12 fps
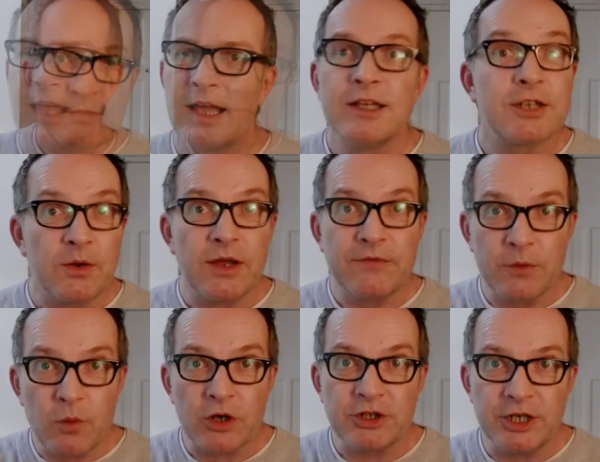So if you're
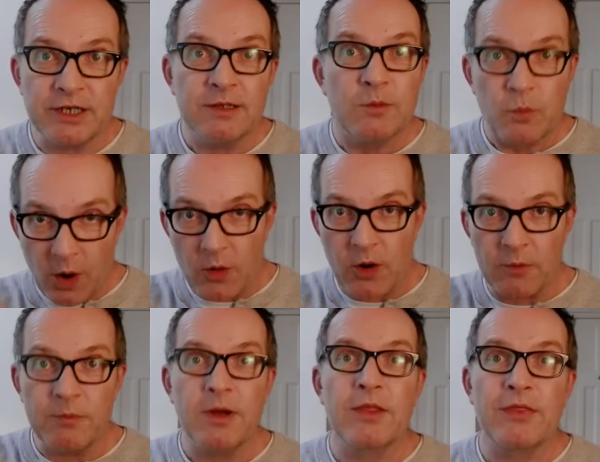watching,
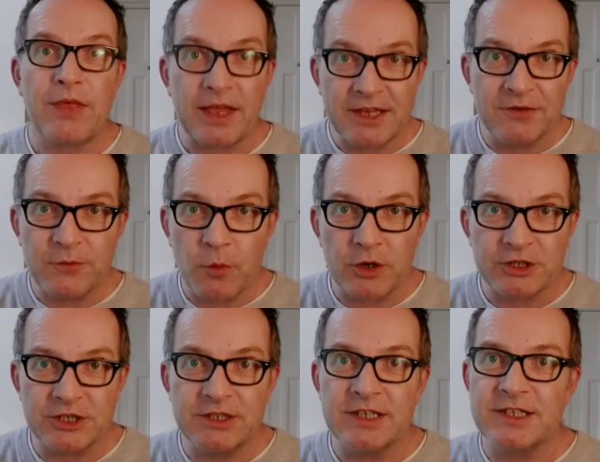welcome. Thank you for
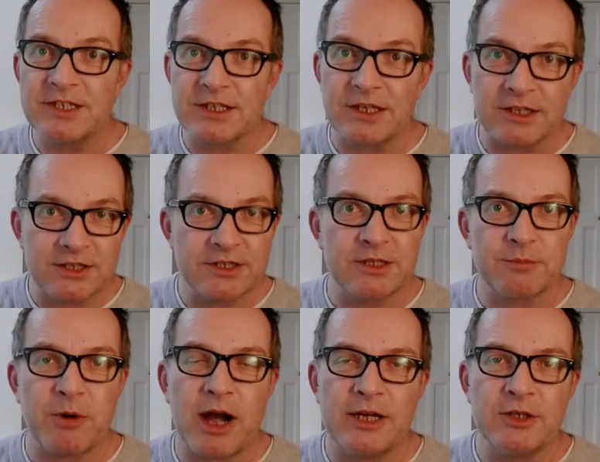watching. This is the
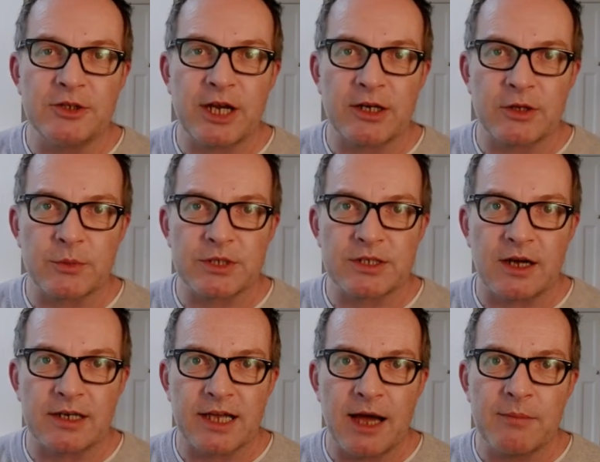brand new channel that we're
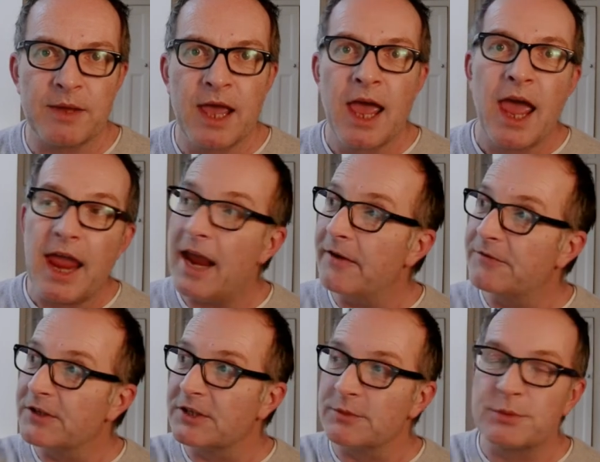starting up. If
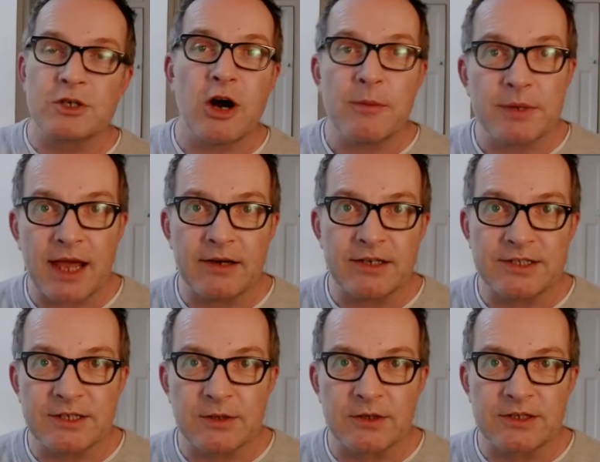the subscriber count is
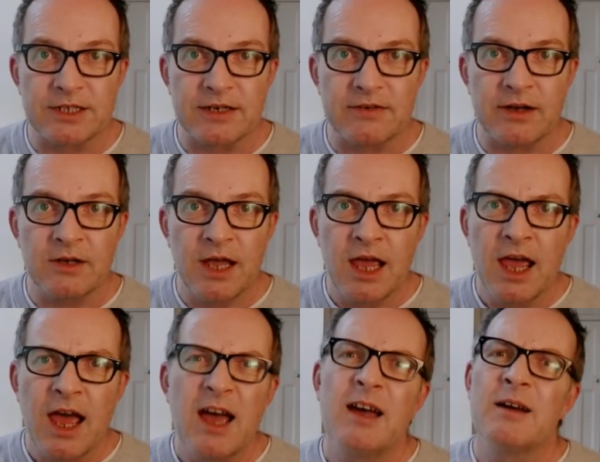still on 0,
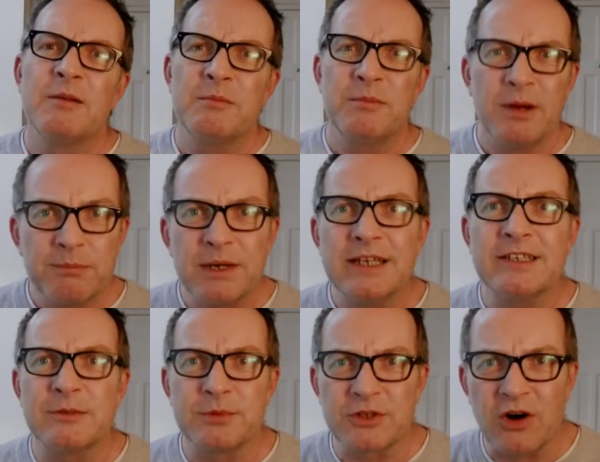but please
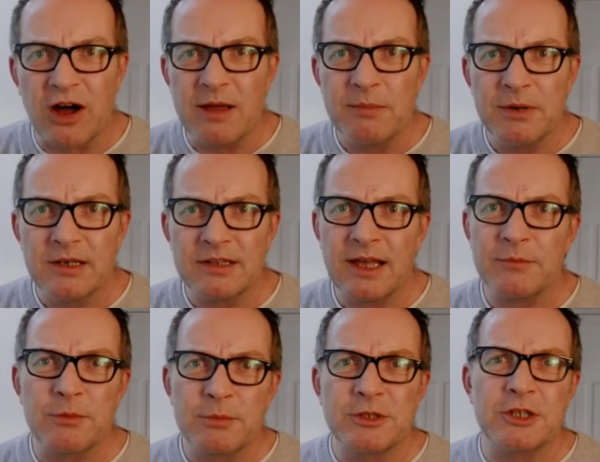subscribe. That
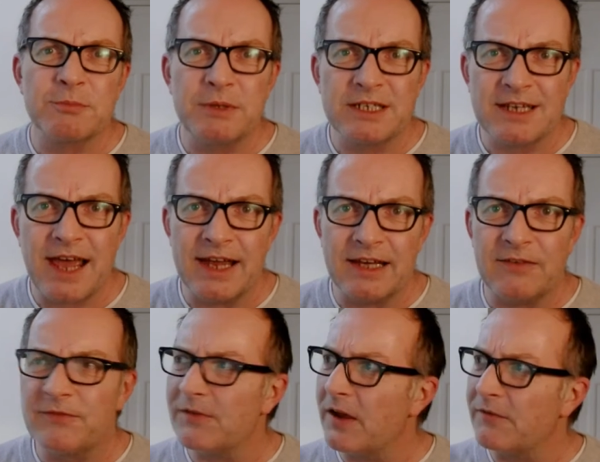would just be sad
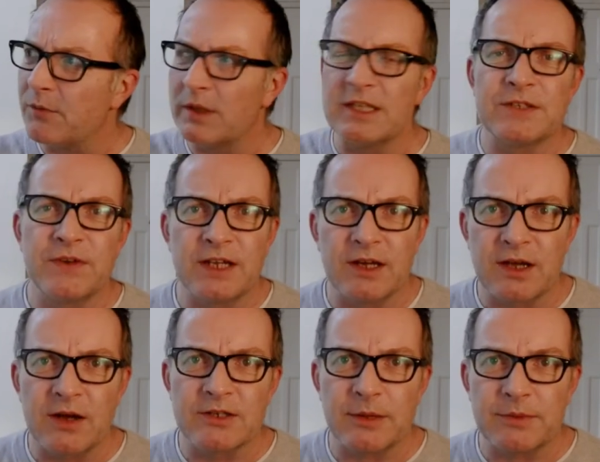if when this video
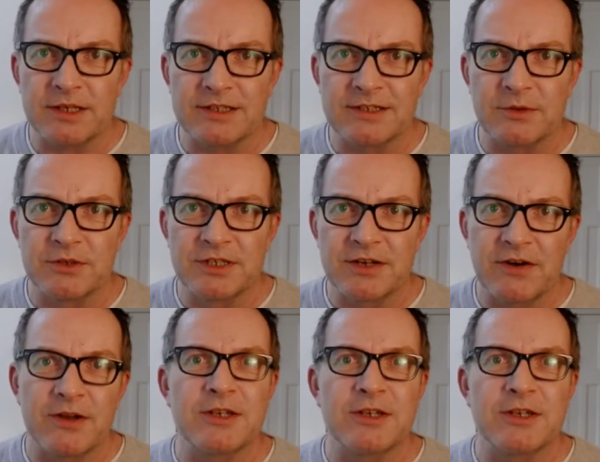goes up it's still on 0.